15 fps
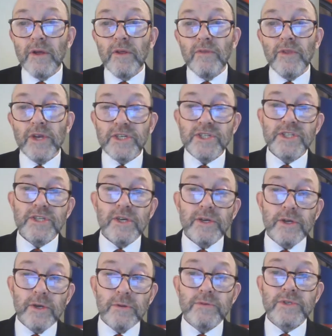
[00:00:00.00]
This
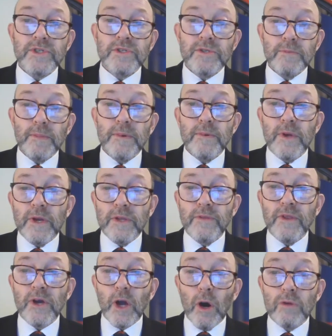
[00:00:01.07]
used to be, in
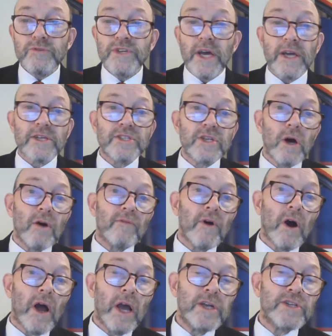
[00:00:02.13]
the context of
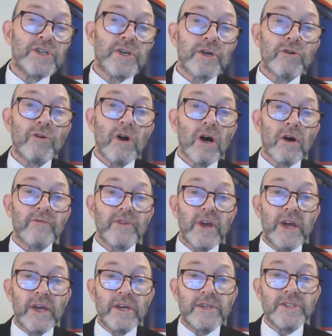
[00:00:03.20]
our ancient craft,
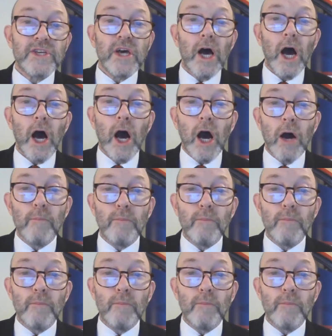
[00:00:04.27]
is a